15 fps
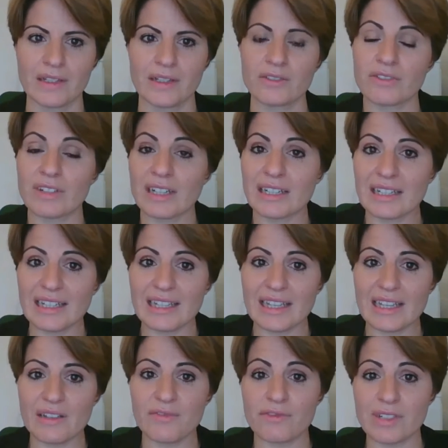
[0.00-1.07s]
Frankly,
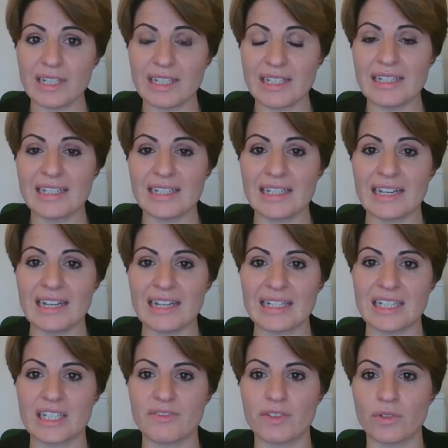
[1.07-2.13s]
if free internet
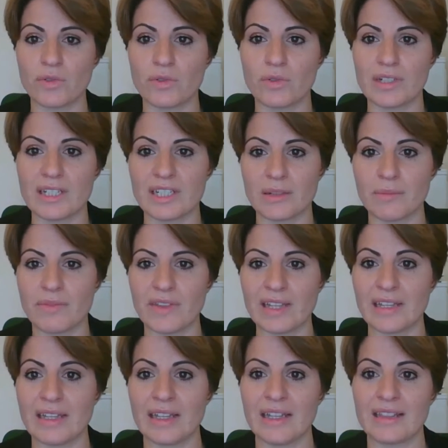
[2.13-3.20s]
access for all is something